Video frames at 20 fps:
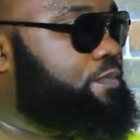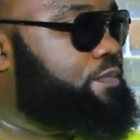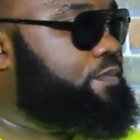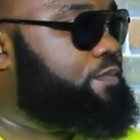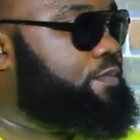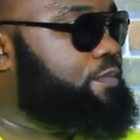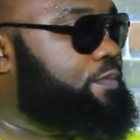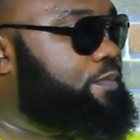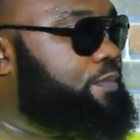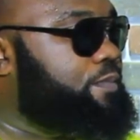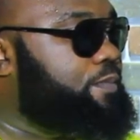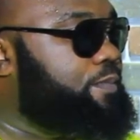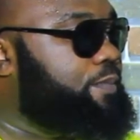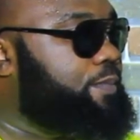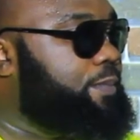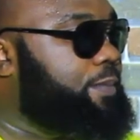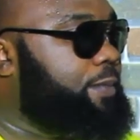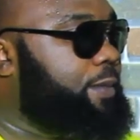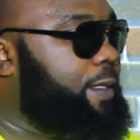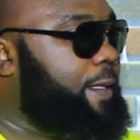
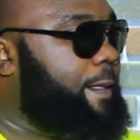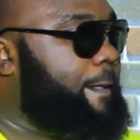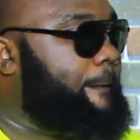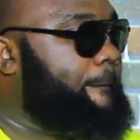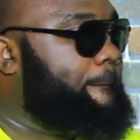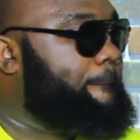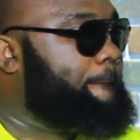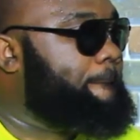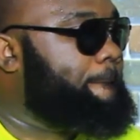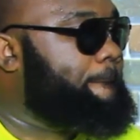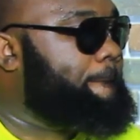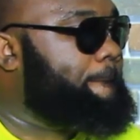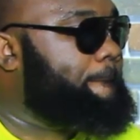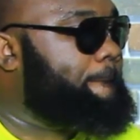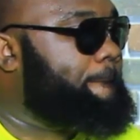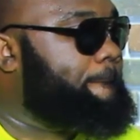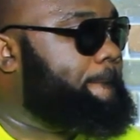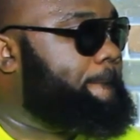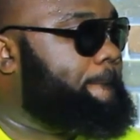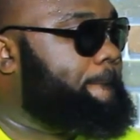
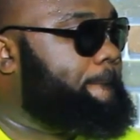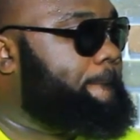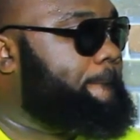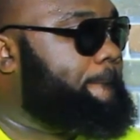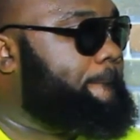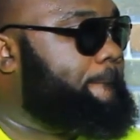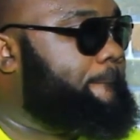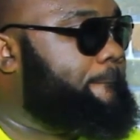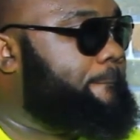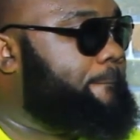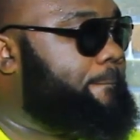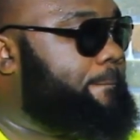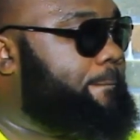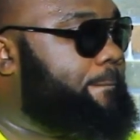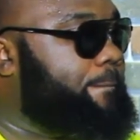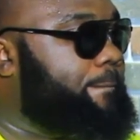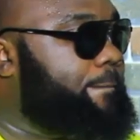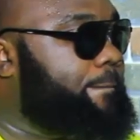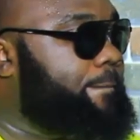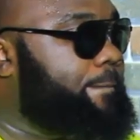
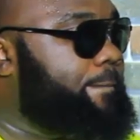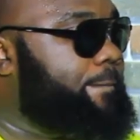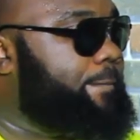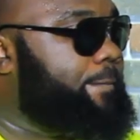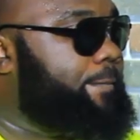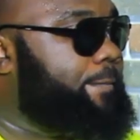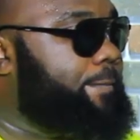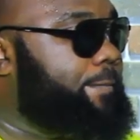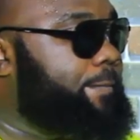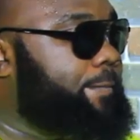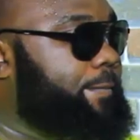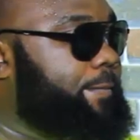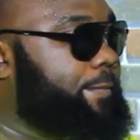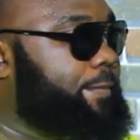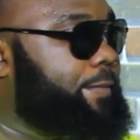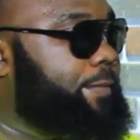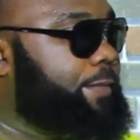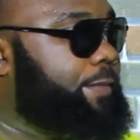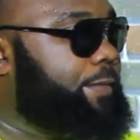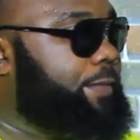
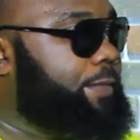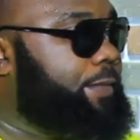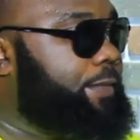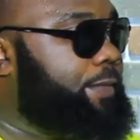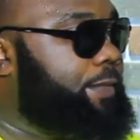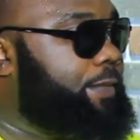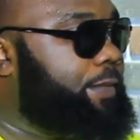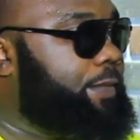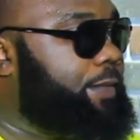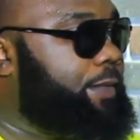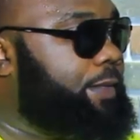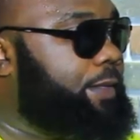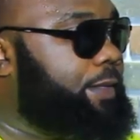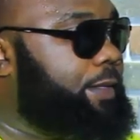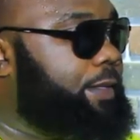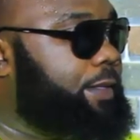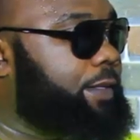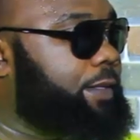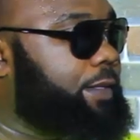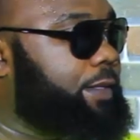
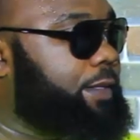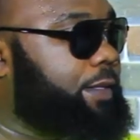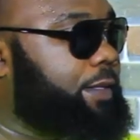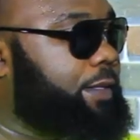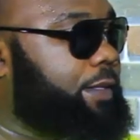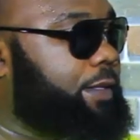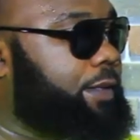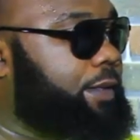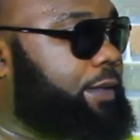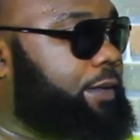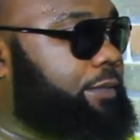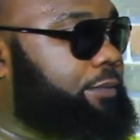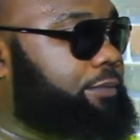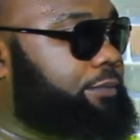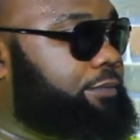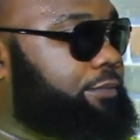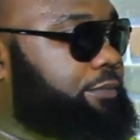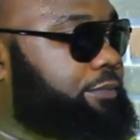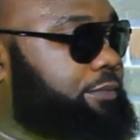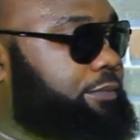
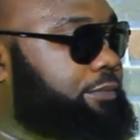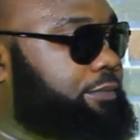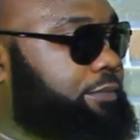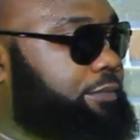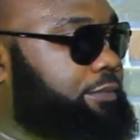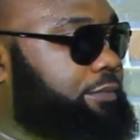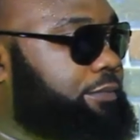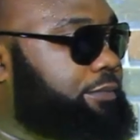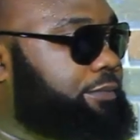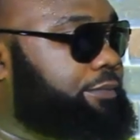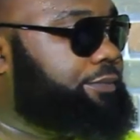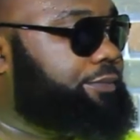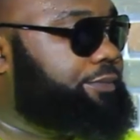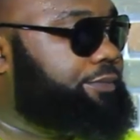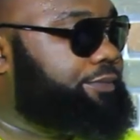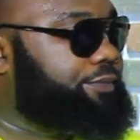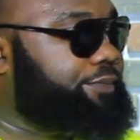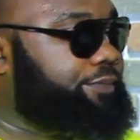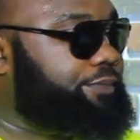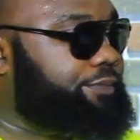
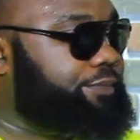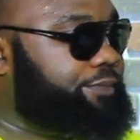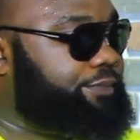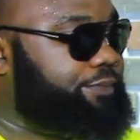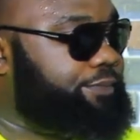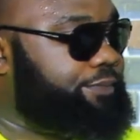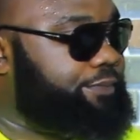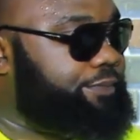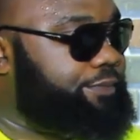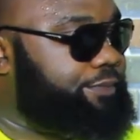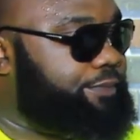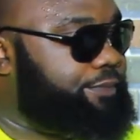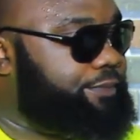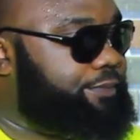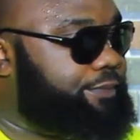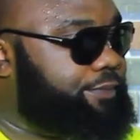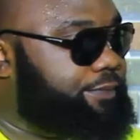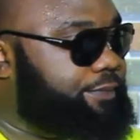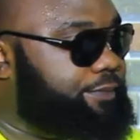No words are spoken by the person on screen.